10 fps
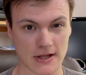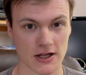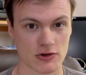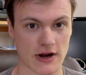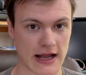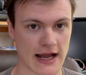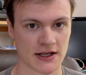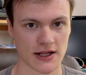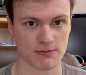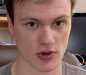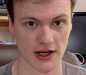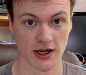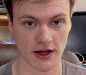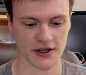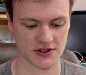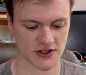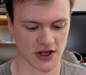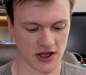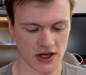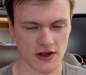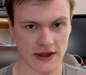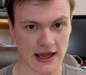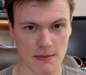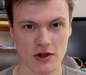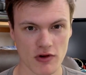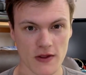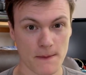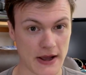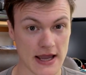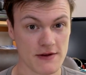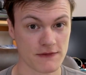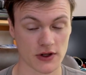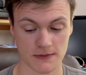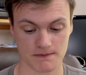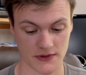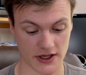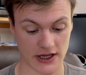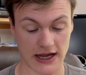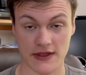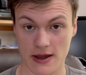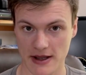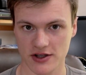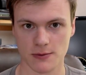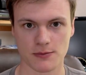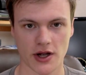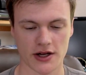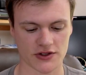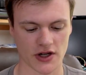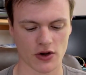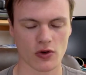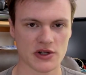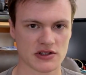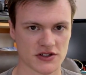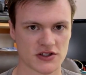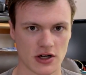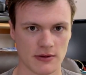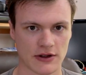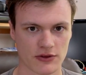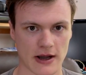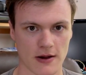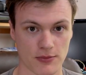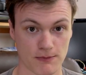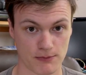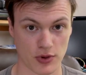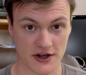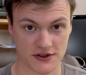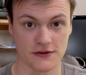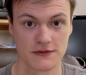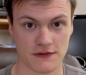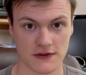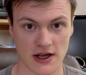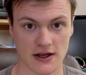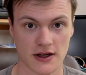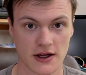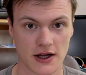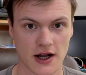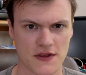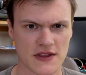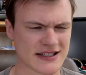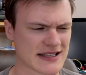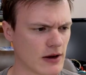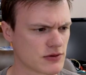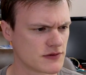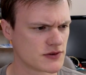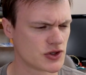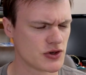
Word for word: that great at handling bright lights, they can be rather painful at their maximum brightness. I always like to turn them down to about a brightness of 15. I think that's out of